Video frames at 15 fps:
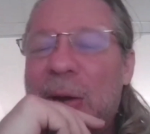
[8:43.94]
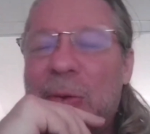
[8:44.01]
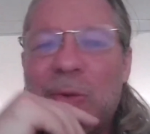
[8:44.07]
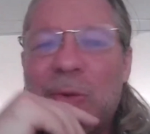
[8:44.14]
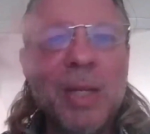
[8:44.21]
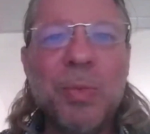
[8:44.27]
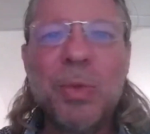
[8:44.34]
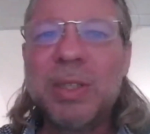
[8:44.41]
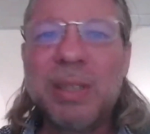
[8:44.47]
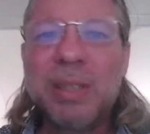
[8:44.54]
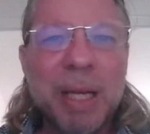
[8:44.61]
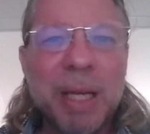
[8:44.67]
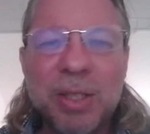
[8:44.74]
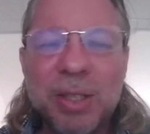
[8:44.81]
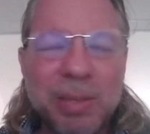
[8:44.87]
really want
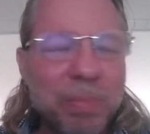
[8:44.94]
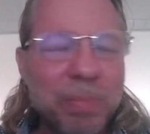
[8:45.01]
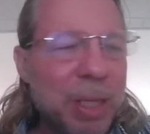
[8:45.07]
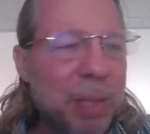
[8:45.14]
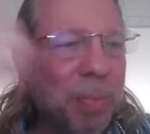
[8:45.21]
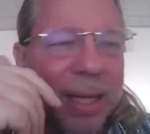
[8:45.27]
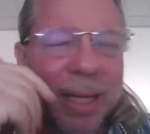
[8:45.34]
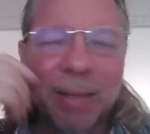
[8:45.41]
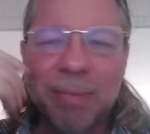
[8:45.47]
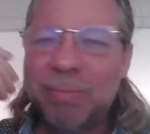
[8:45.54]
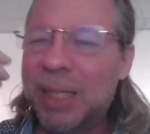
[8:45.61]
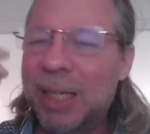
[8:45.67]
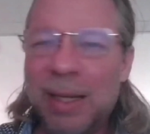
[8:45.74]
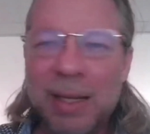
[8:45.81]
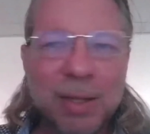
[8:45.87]
to mention people like
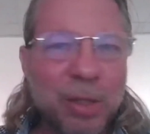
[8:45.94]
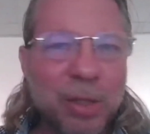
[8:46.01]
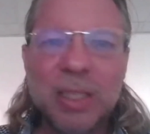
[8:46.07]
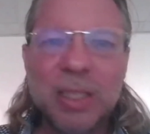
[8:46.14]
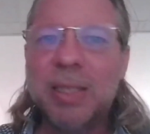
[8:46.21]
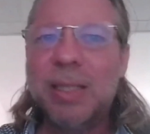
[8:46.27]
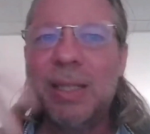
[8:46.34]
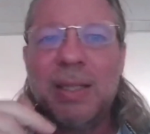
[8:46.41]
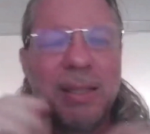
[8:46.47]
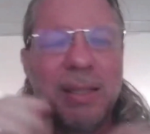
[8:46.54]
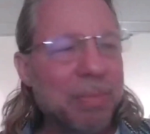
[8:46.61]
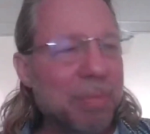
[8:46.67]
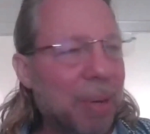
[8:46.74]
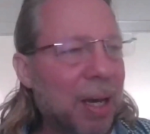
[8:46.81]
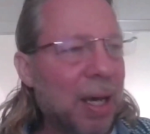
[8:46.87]
Kristin
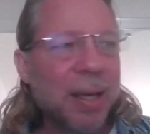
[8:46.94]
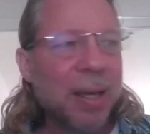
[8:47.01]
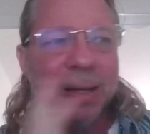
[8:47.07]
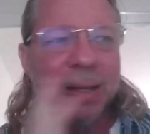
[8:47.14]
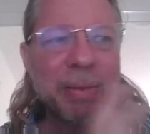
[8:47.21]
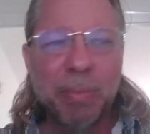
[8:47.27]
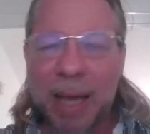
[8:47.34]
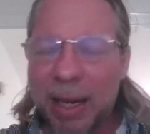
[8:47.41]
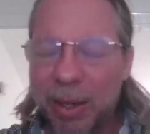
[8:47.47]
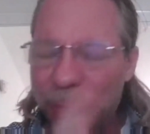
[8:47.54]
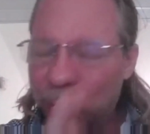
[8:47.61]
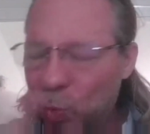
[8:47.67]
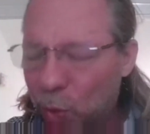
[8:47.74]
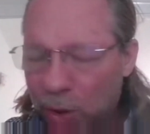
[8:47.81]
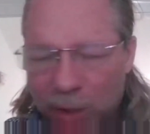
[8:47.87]
and Maya and Matt
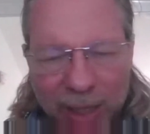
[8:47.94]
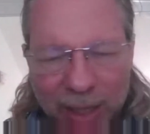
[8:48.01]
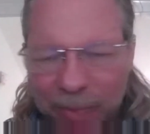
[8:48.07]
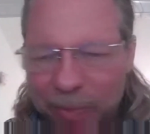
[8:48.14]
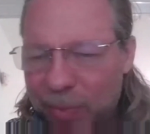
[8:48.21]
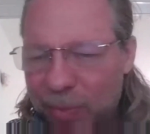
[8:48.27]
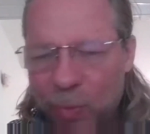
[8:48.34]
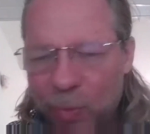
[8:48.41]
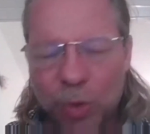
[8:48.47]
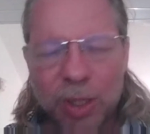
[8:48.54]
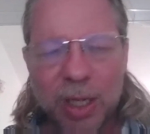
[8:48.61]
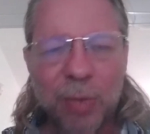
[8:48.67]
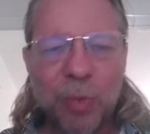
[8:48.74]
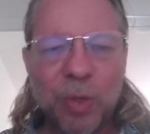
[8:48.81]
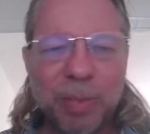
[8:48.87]
working
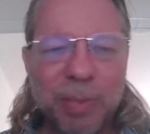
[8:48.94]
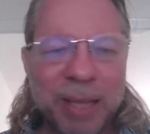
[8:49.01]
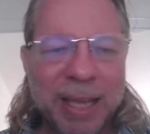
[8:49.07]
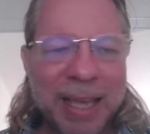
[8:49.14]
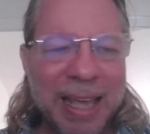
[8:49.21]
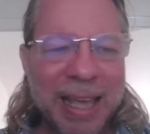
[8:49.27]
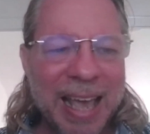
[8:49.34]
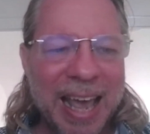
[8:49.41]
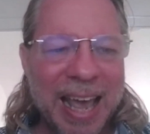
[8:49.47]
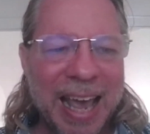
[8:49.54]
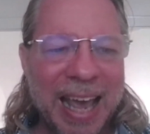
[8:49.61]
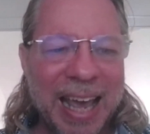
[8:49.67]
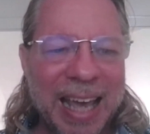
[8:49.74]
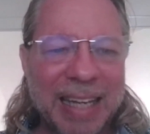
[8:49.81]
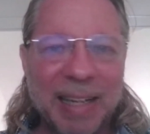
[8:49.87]
with me,
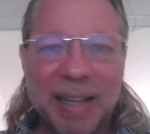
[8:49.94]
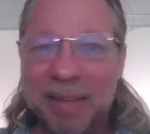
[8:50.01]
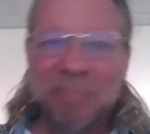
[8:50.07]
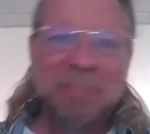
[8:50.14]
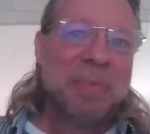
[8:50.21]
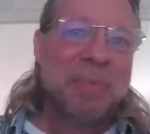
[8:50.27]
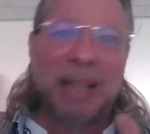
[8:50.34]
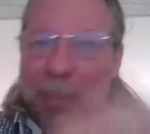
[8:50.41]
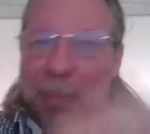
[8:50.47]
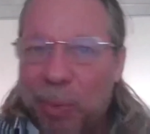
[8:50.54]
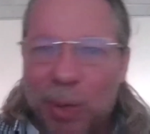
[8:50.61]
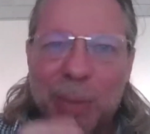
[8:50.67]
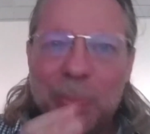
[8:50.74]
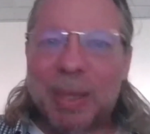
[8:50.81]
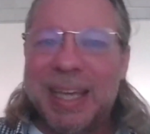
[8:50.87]
and they
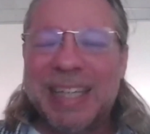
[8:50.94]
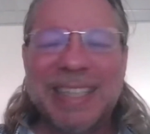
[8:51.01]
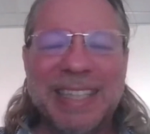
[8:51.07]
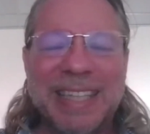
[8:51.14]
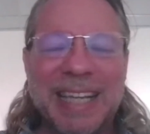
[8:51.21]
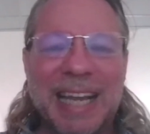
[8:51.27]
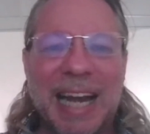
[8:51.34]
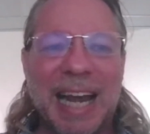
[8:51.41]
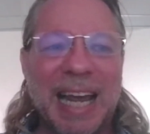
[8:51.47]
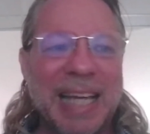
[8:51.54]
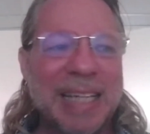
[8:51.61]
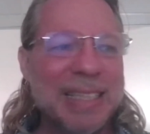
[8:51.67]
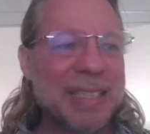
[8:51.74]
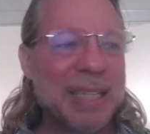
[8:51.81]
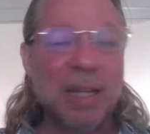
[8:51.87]
bring me into the
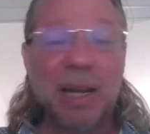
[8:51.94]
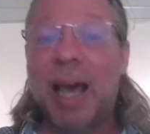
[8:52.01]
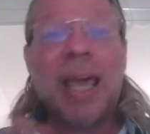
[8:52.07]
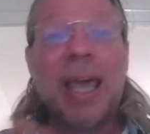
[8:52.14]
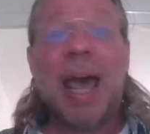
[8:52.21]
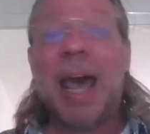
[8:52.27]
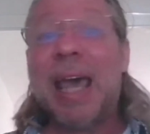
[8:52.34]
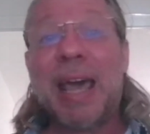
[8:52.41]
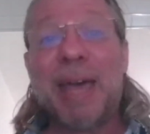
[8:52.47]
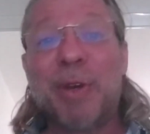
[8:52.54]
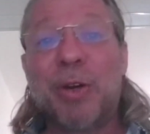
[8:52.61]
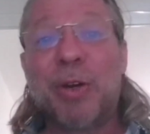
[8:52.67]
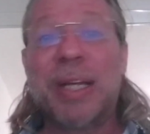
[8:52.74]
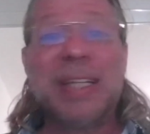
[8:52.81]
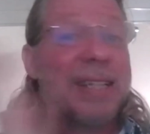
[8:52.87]
class, and I have
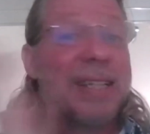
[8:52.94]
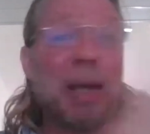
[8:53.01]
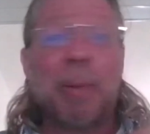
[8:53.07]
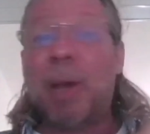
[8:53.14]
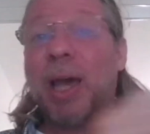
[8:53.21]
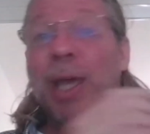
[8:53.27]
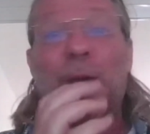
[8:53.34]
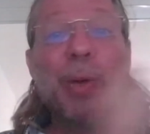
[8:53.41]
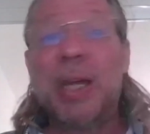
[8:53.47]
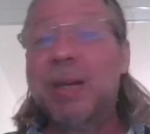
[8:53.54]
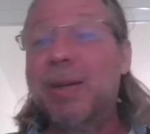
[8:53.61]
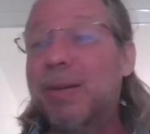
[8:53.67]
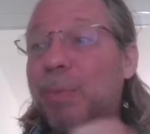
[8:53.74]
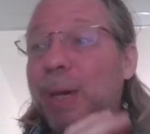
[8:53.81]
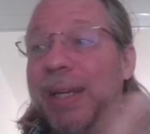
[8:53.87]
a great time. I go
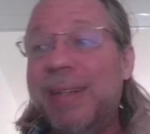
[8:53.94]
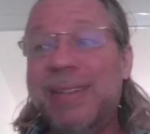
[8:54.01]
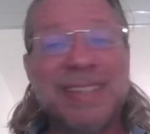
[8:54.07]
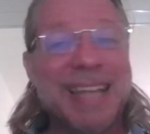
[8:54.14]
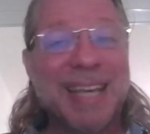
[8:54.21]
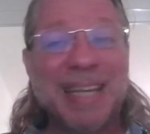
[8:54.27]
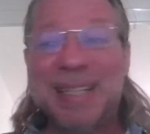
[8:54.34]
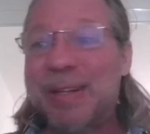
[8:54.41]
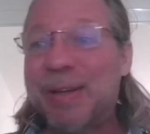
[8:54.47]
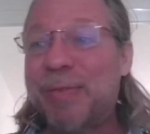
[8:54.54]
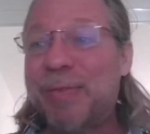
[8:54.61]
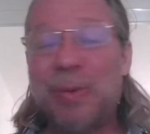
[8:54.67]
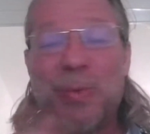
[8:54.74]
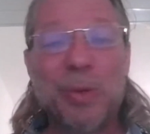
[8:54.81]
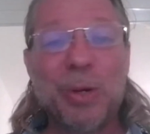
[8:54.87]
in on my days
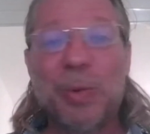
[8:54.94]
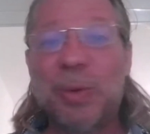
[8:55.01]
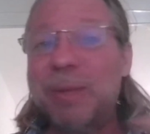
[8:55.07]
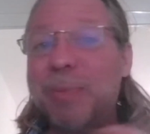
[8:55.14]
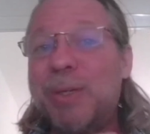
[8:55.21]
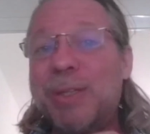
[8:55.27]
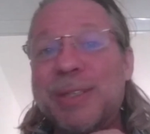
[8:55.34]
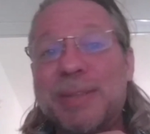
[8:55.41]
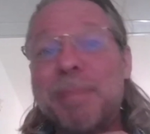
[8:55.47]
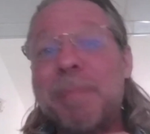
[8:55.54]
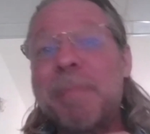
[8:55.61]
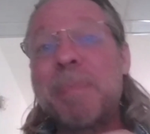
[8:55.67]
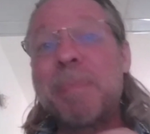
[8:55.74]
off and work with them because